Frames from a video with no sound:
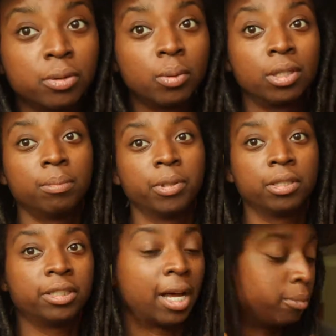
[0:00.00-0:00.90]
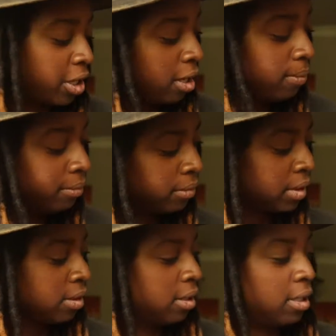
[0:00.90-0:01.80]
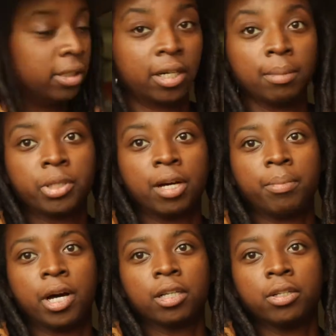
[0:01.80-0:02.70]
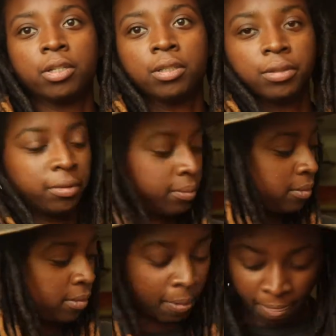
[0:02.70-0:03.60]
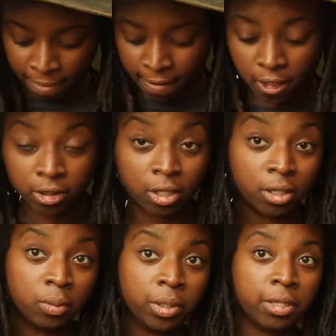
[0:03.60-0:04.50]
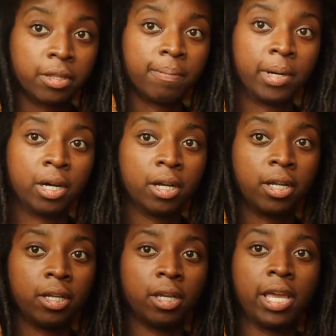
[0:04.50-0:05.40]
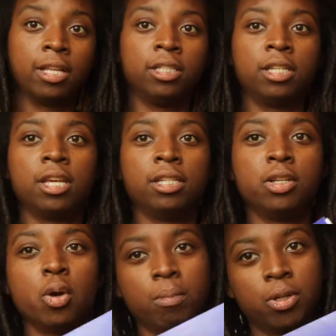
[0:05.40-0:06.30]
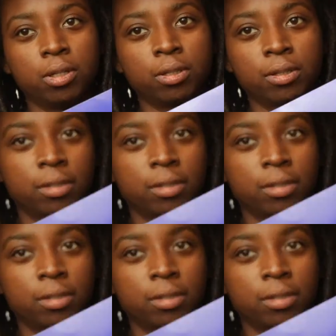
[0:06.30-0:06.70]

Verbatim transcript: We're going to put the laptop in the laptop pocket along with my handy dandy notebook.